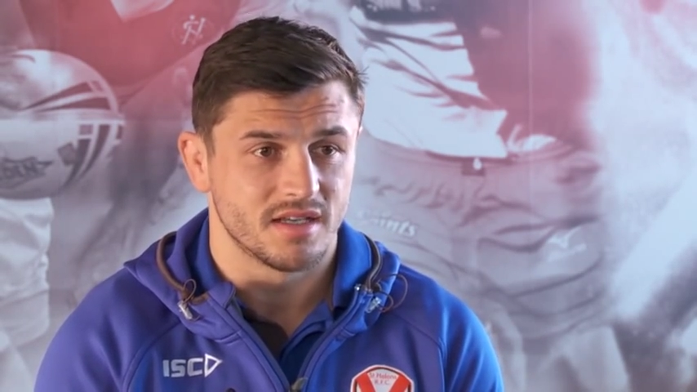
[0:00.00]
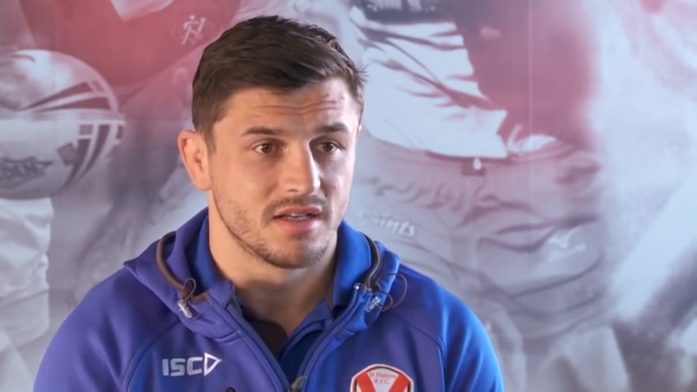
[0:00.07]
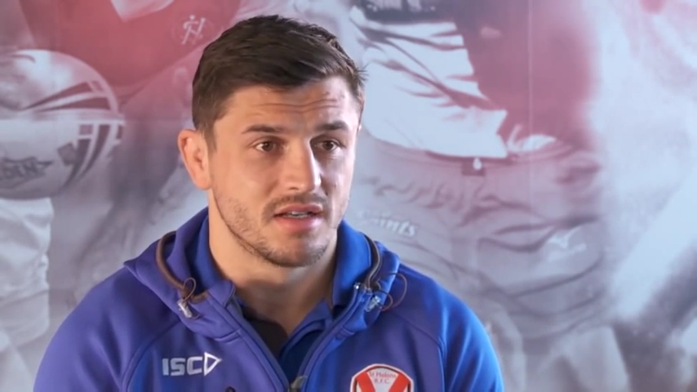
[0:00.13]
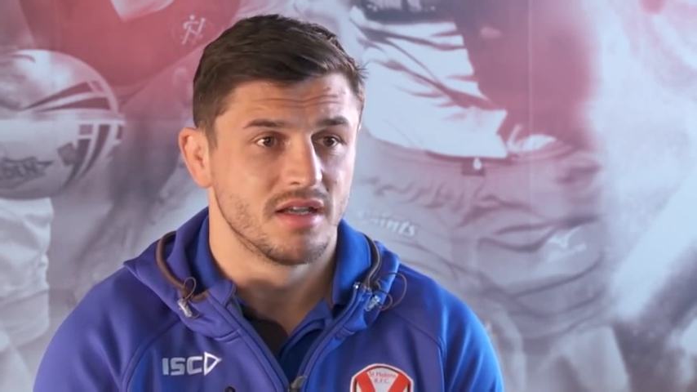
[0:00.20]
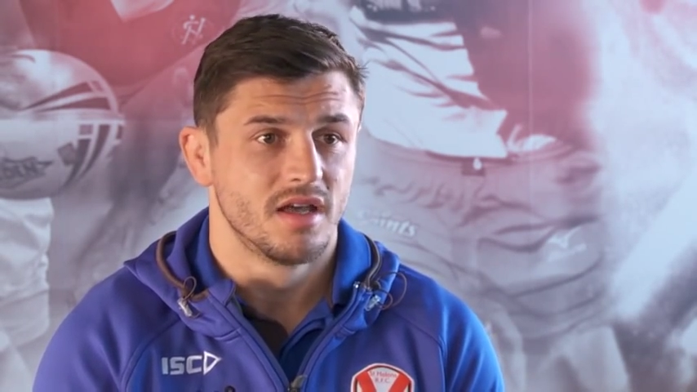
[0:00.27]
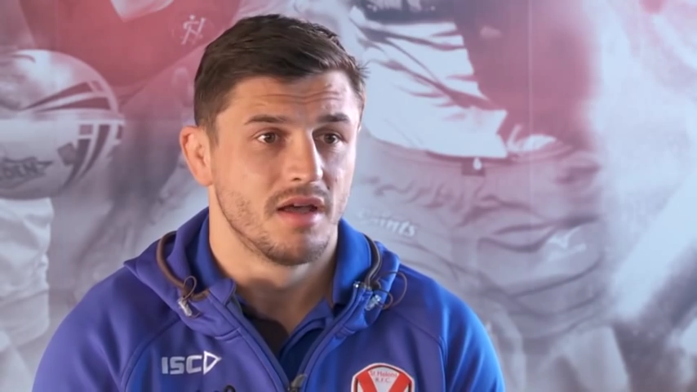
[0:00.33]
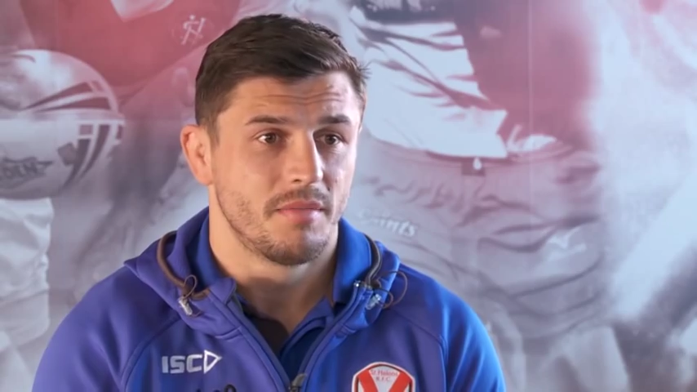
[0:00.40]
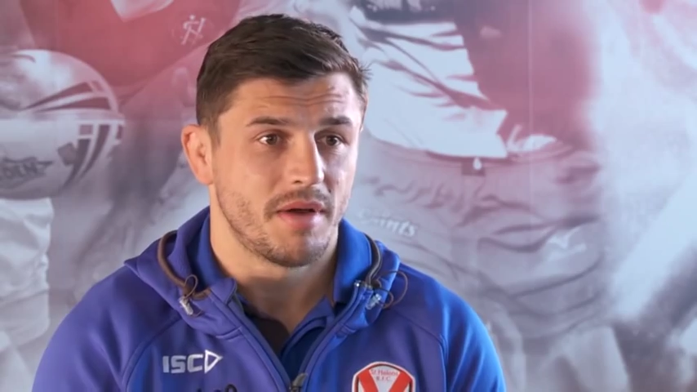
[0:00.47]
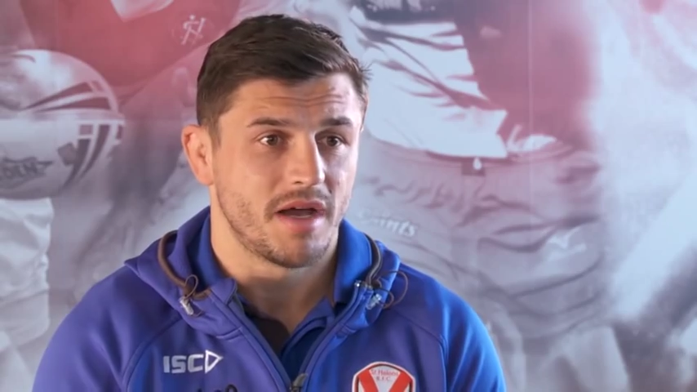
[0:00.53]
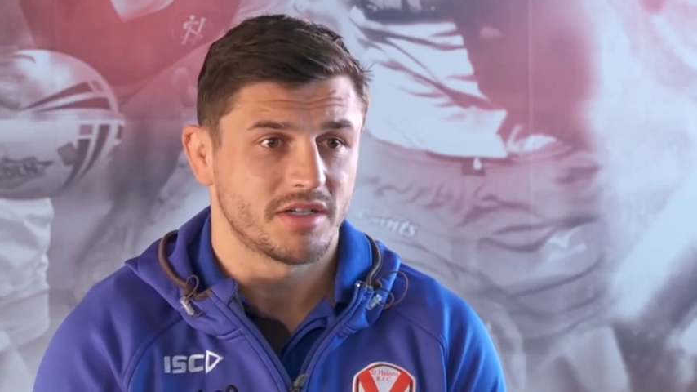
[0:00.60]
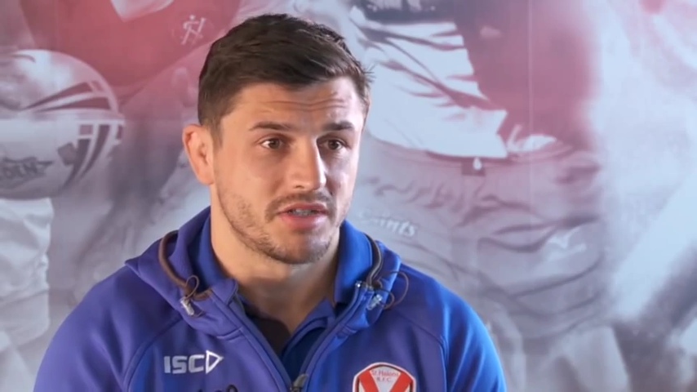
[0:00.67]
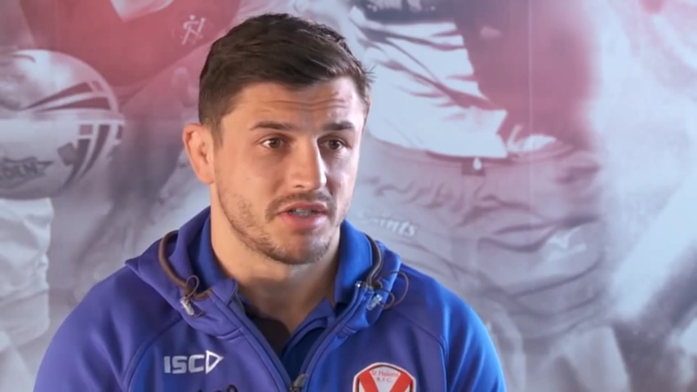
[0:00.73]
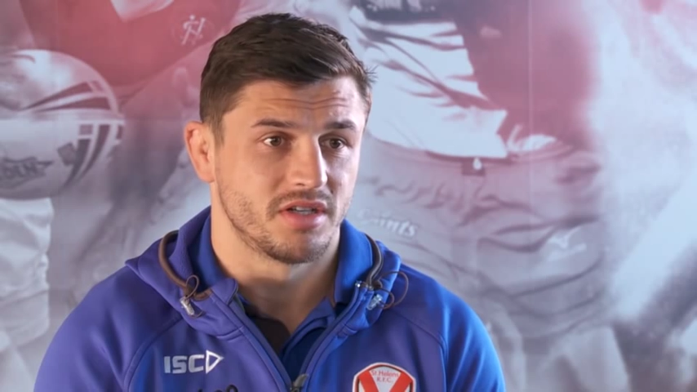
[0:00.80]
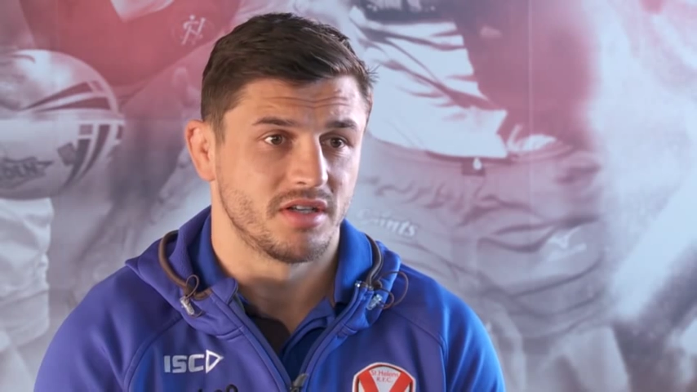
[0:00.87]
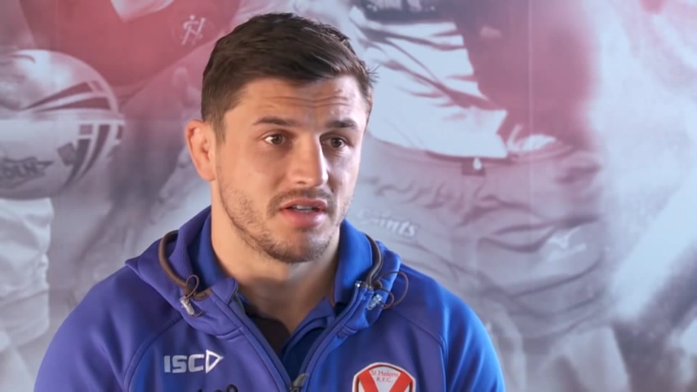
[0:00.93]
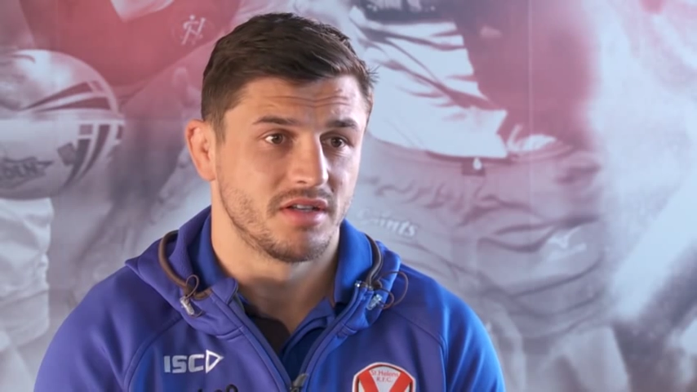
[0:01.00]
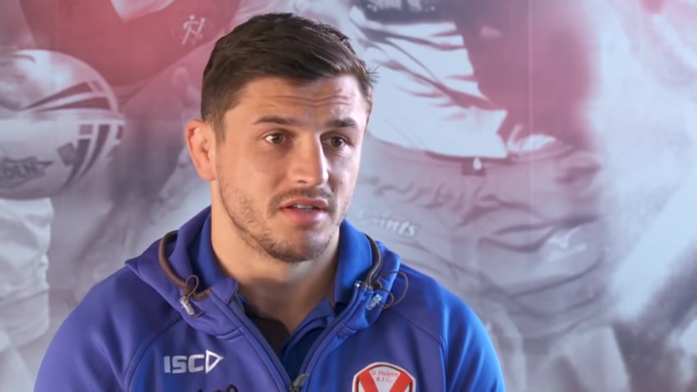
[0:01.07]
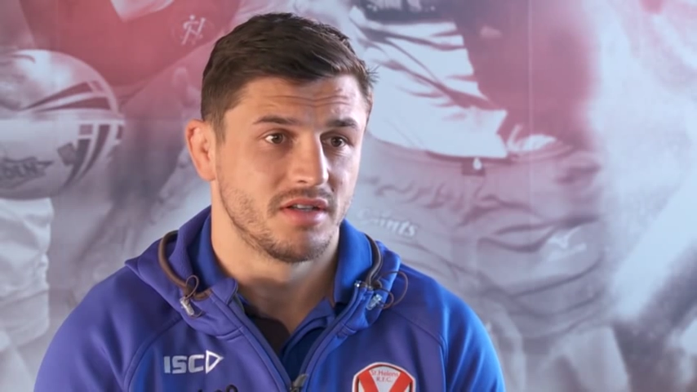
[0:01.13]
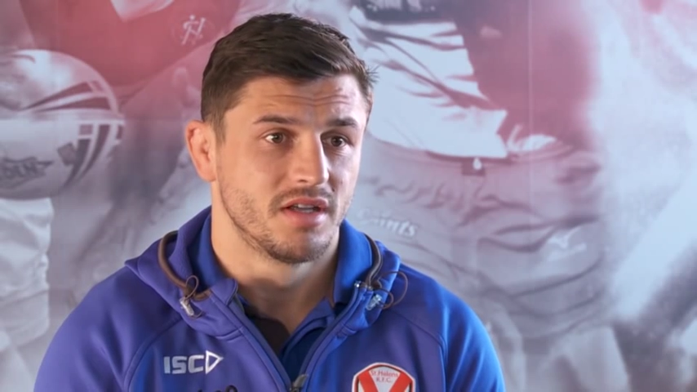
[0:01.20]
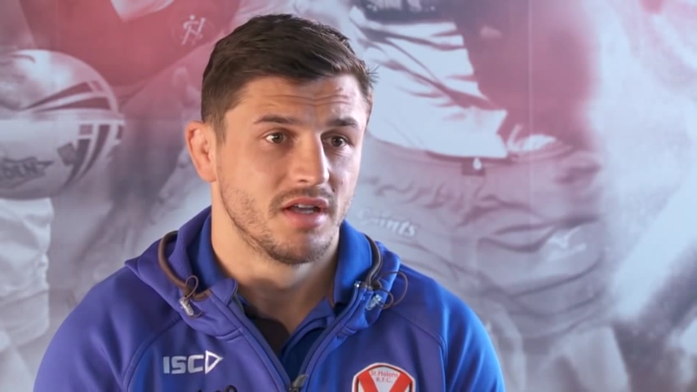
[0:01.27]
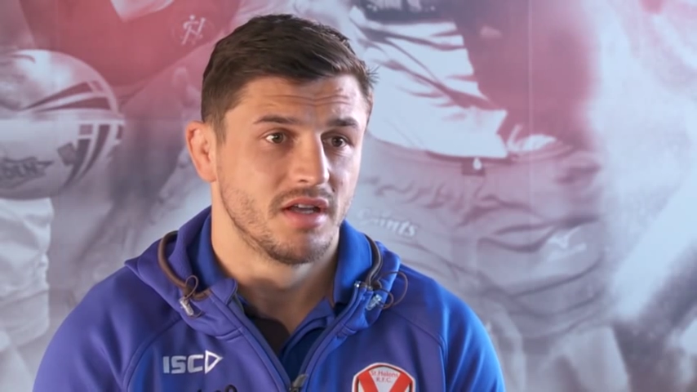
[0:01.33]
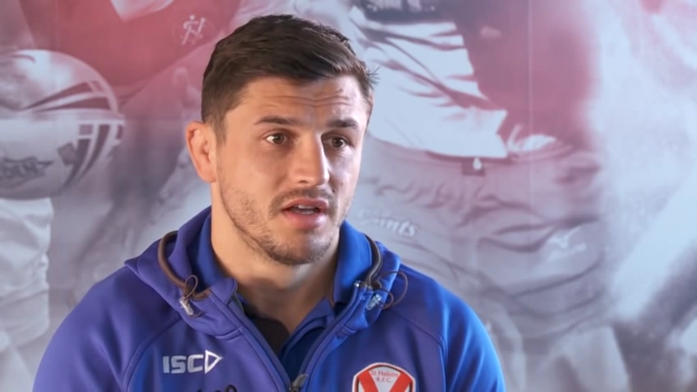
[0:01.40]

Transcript: and passion and